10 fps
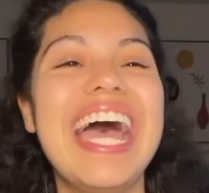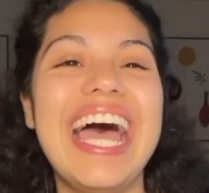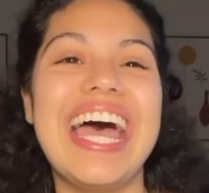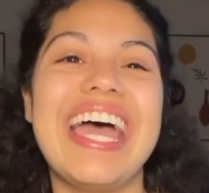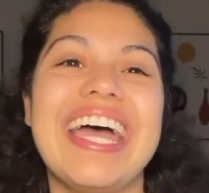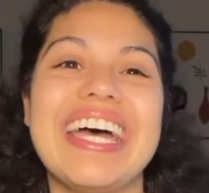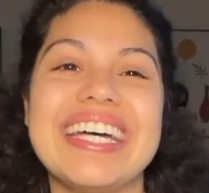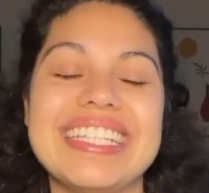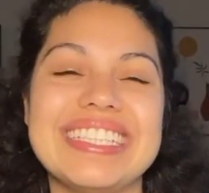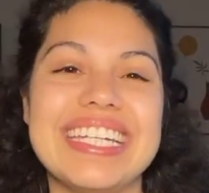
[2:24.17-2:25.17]

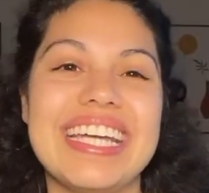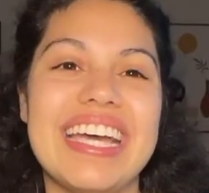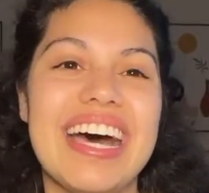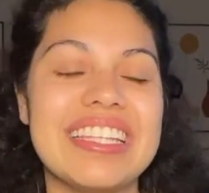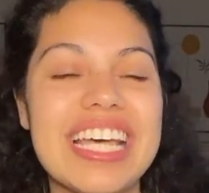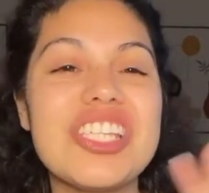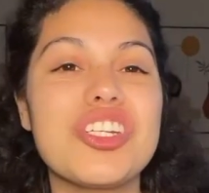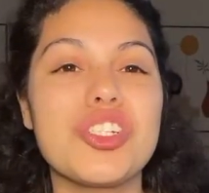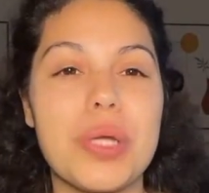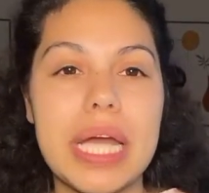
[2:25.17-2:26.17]
And unless you're
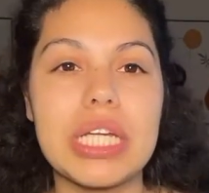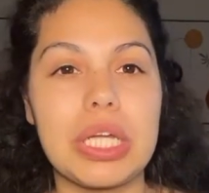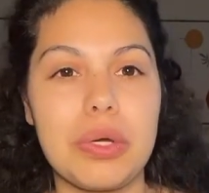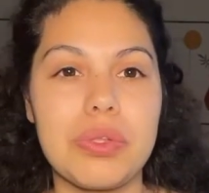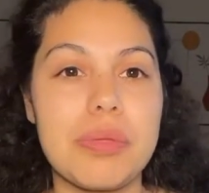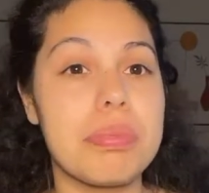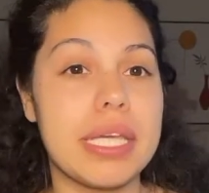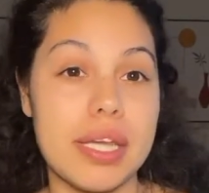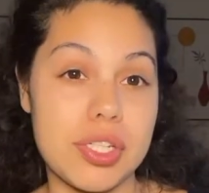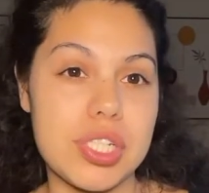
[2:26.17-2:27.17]
trying to go the
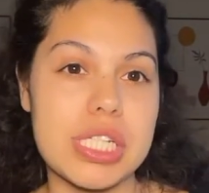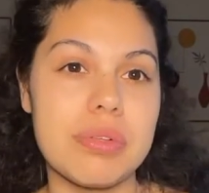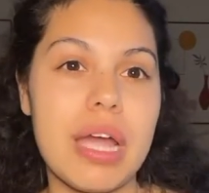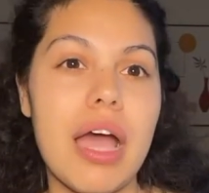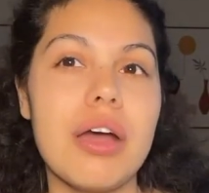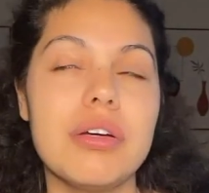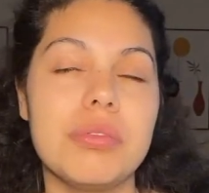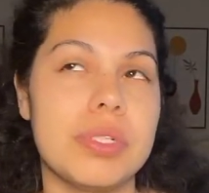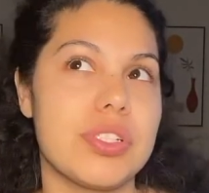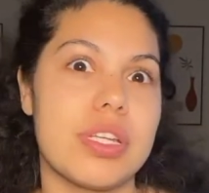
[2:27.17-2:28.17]
PhD route,
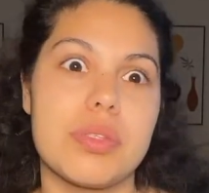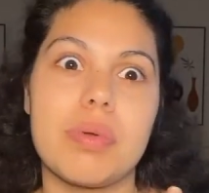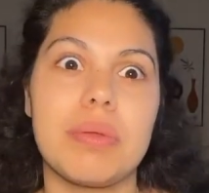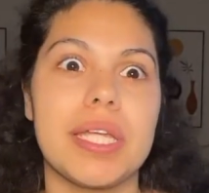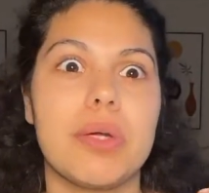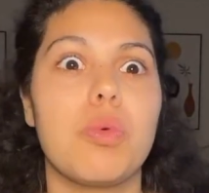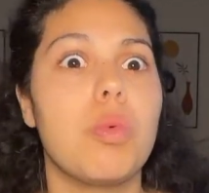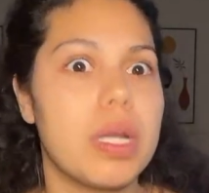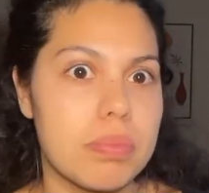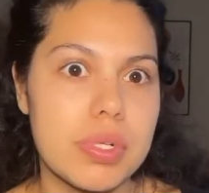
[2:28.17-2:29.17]
which that's probably
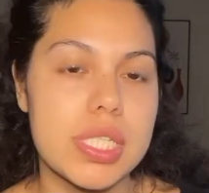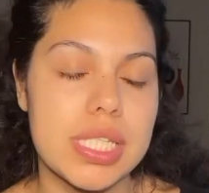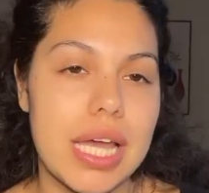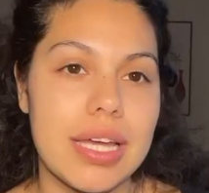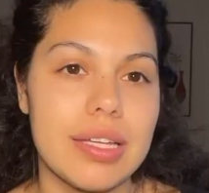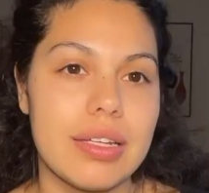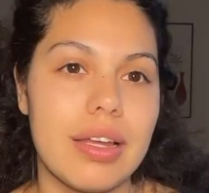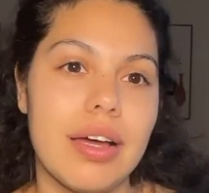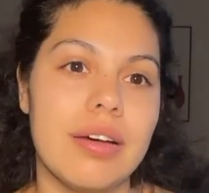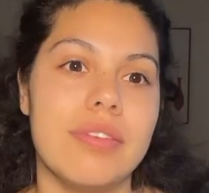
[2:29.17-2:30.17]
1%
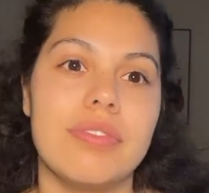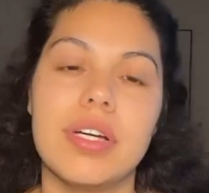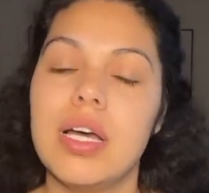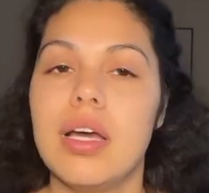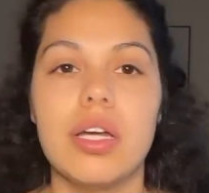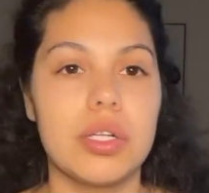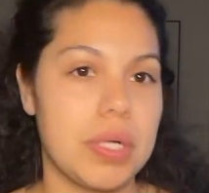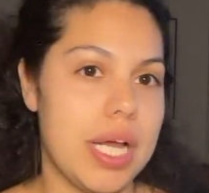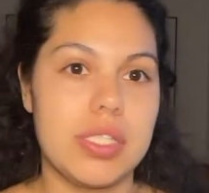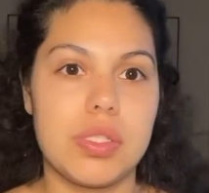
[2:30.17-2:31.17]
of
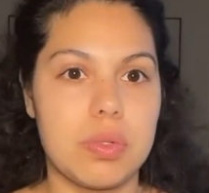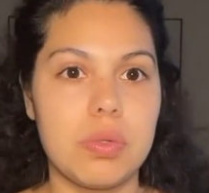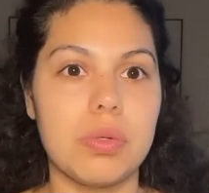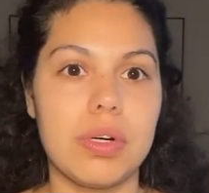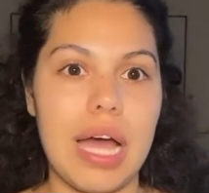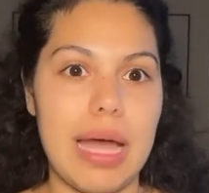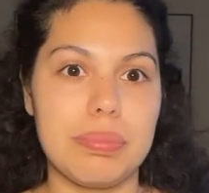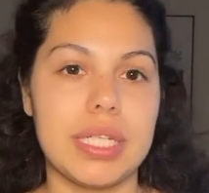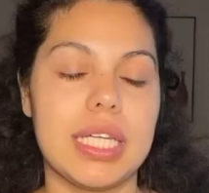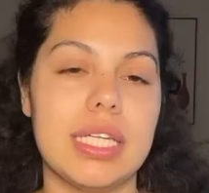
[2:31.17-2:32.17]
grad school
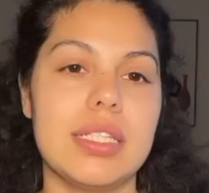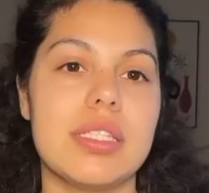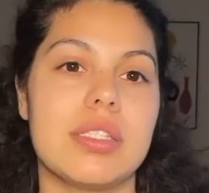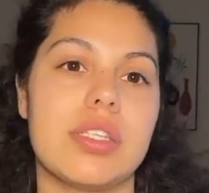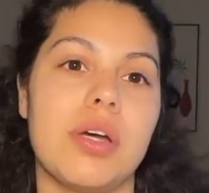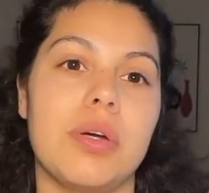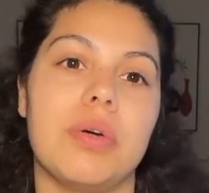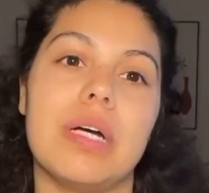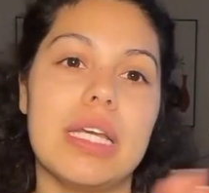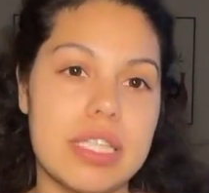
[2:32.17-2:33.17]
applicants.
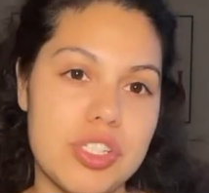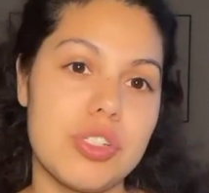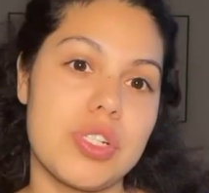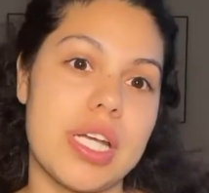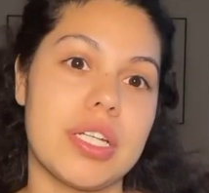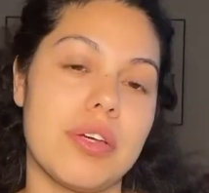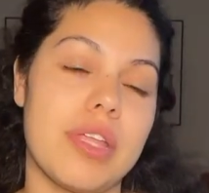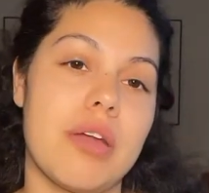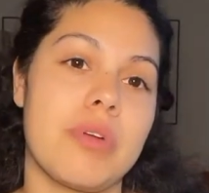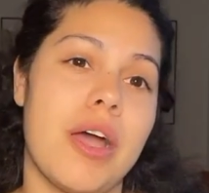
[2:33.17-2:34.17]
So unless you're trying to go
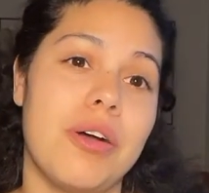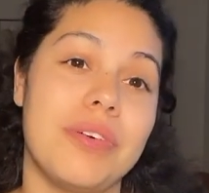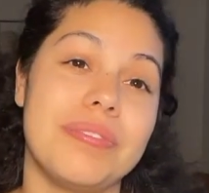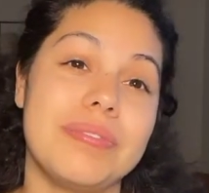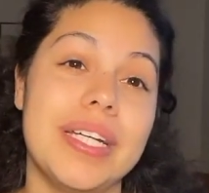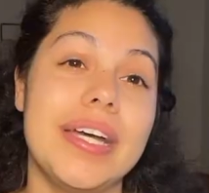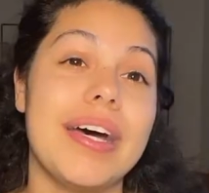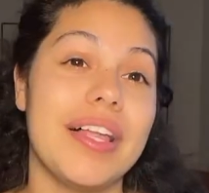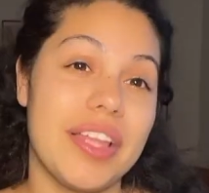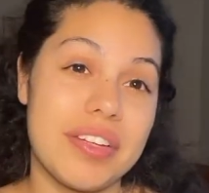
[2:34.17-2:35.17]
that route,
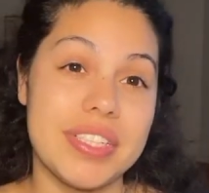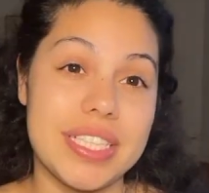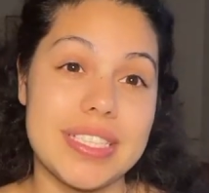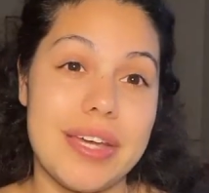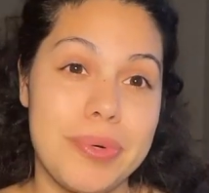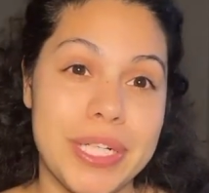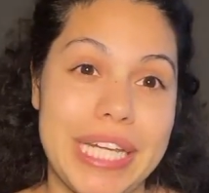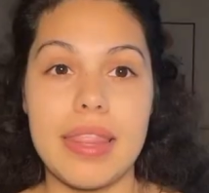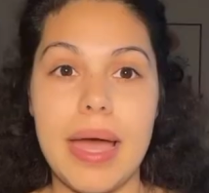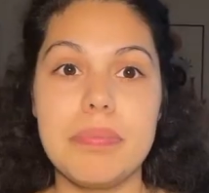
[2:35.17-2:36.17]
a lot of it is networking.
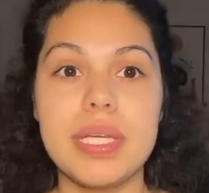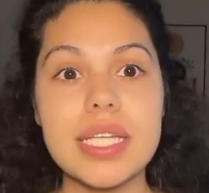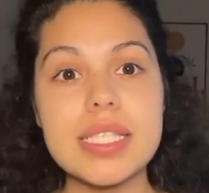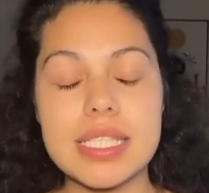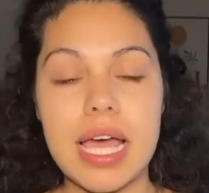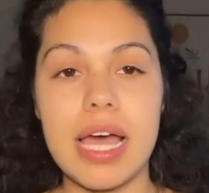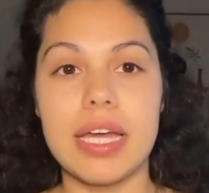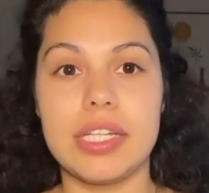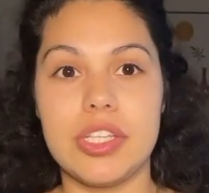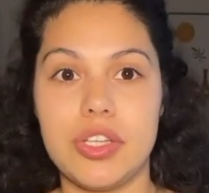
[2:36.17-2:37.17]
That being
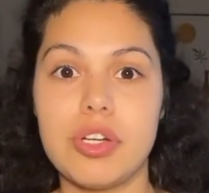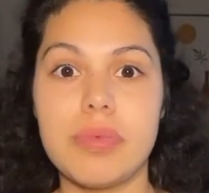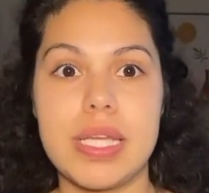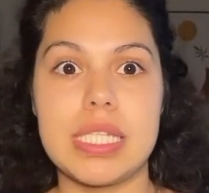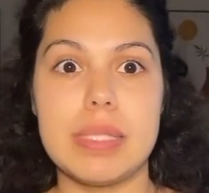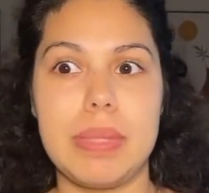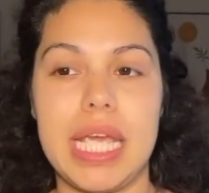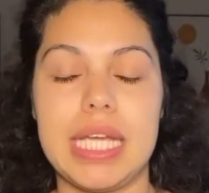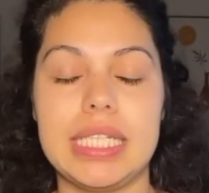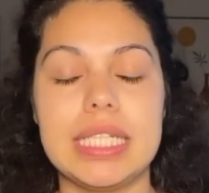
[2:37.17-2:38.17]
said, your
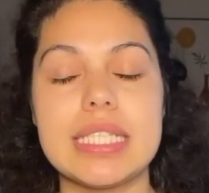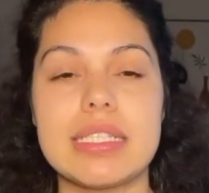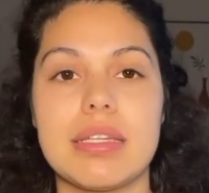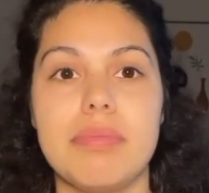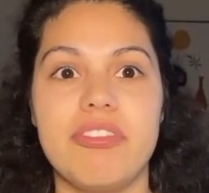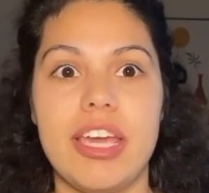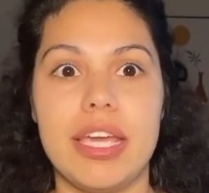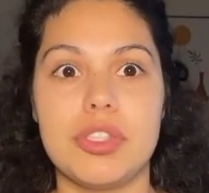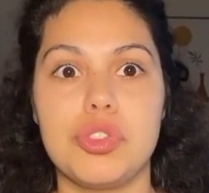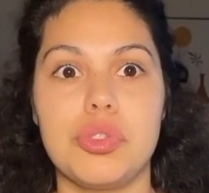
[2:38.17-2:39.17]
resume needs to
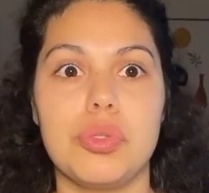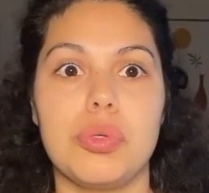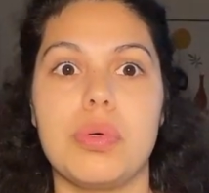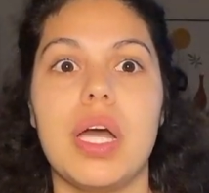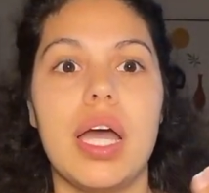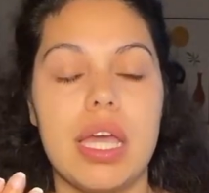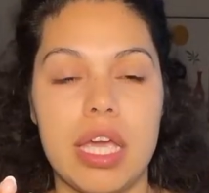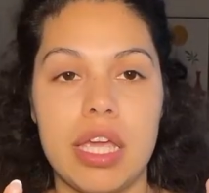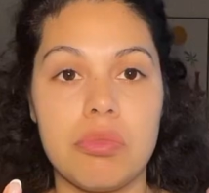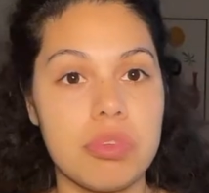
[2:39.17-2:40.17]
convey to
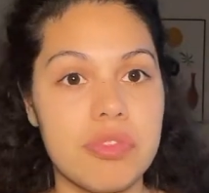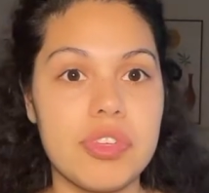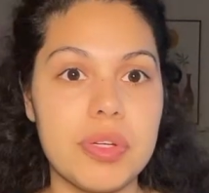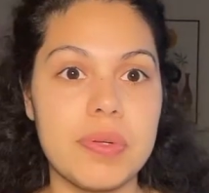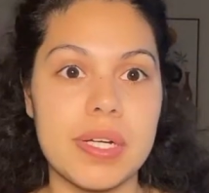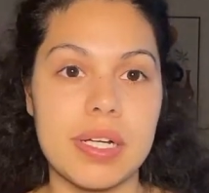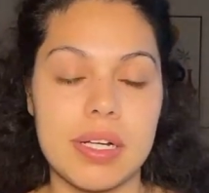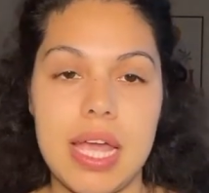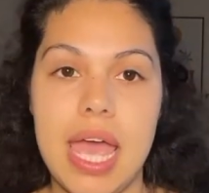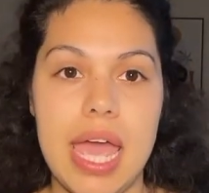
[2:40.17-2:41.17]
a
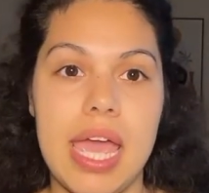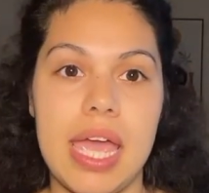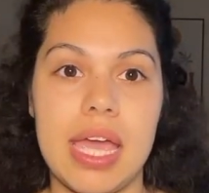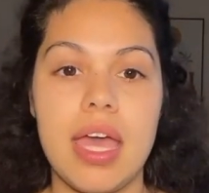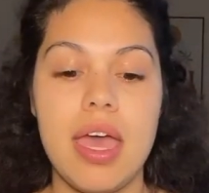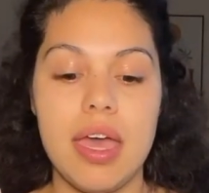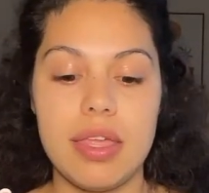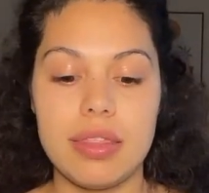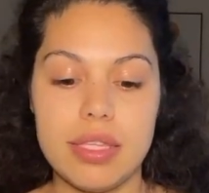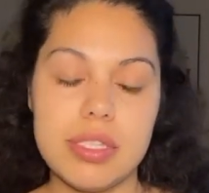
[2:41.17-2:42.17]
reviewer, hey,
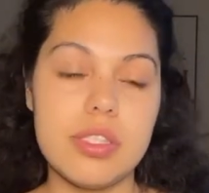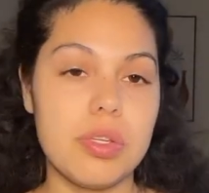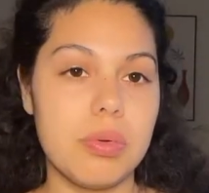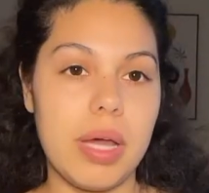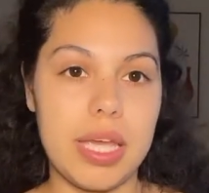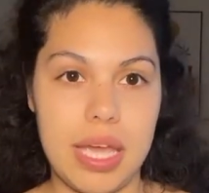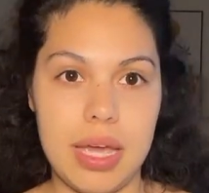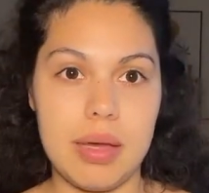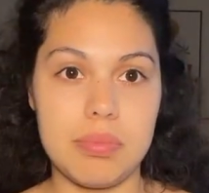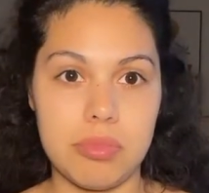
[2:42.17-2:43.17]
this is who I
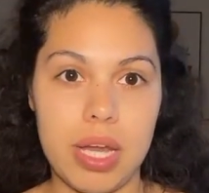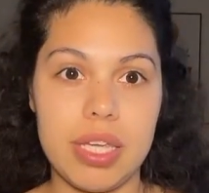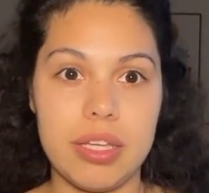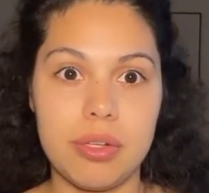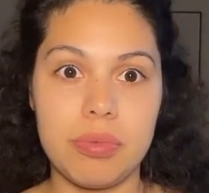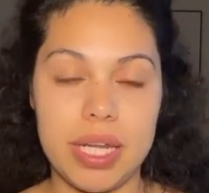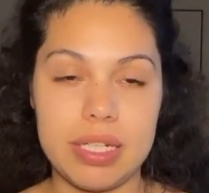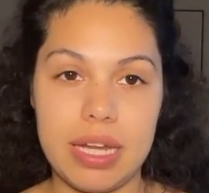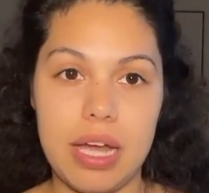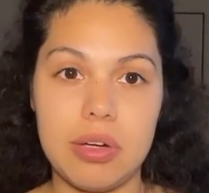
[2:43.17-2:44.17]
am right here, right
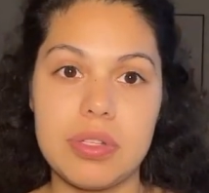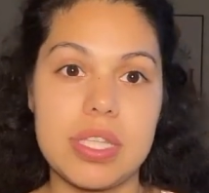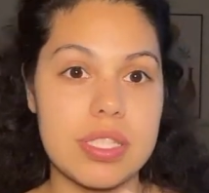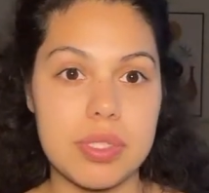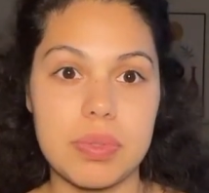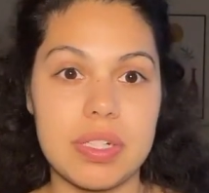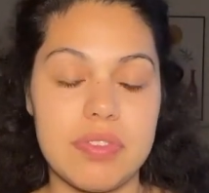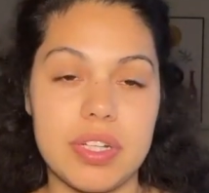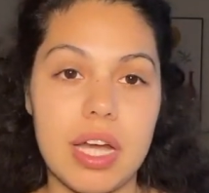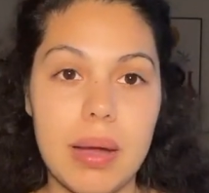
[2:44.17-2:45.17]
now. This is what I've
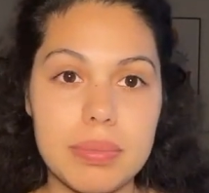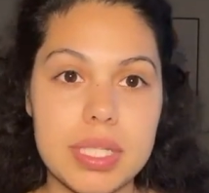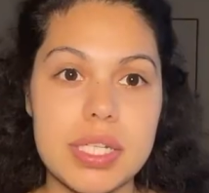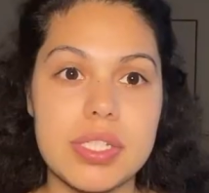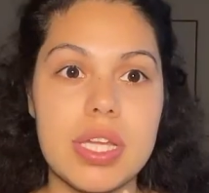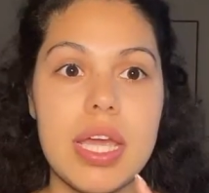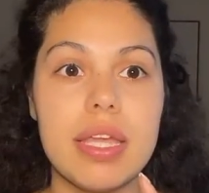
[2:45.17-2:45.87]
accomplished.